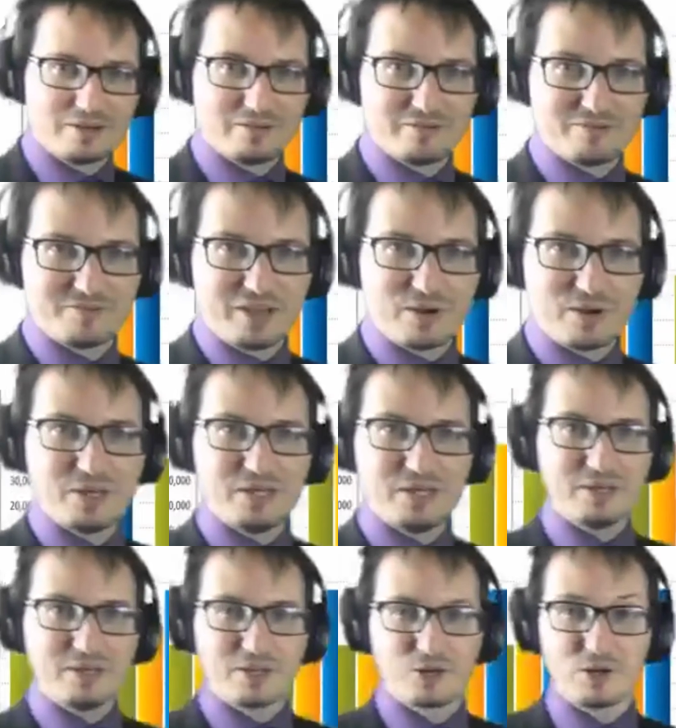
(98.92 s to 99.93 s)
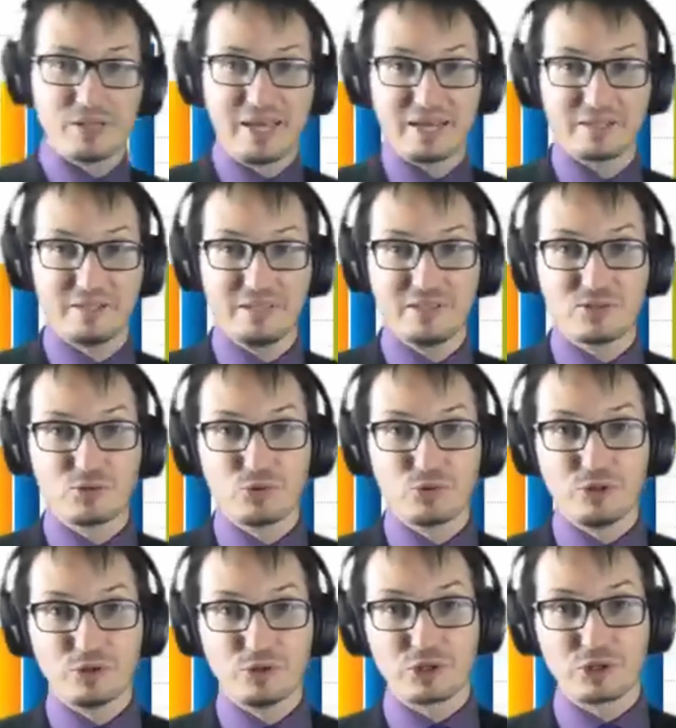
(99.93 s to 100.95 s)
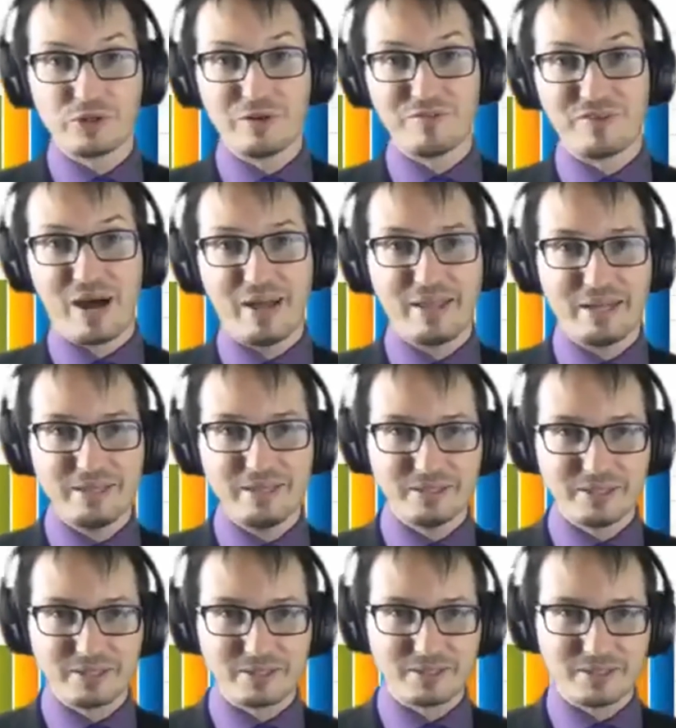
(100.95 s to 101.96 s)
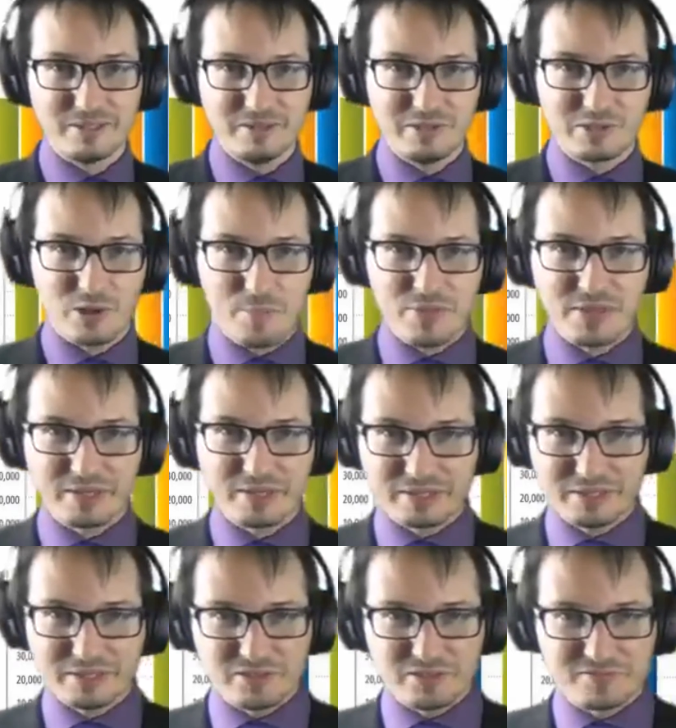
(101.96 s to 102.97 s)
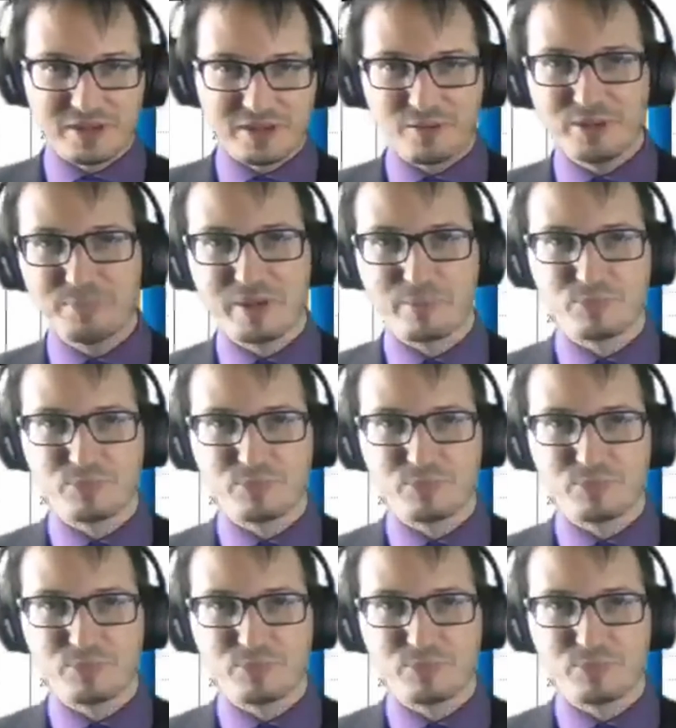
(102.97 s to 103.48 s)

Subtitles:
very connected to the notion of analytics. It is something that is very